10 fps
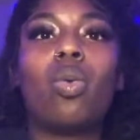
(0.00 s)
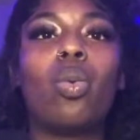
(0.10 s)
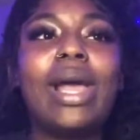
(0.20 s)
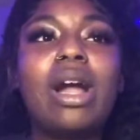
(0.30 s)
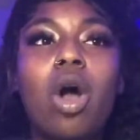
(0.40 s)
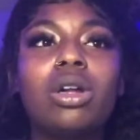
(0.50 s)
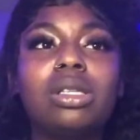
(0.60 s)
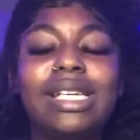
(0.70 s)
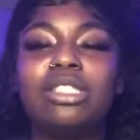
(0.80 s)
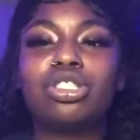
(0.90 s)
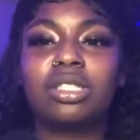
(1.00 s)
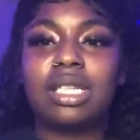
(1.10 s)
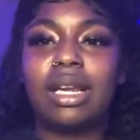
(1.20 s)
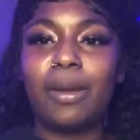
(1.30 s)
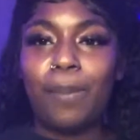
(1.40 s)
We go to Leisure
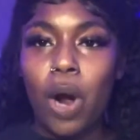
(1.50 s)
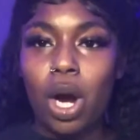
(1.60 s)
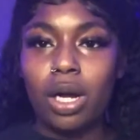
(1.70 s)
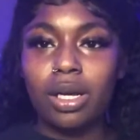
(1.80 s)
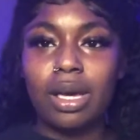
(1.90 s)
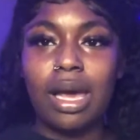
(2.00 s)
City Park.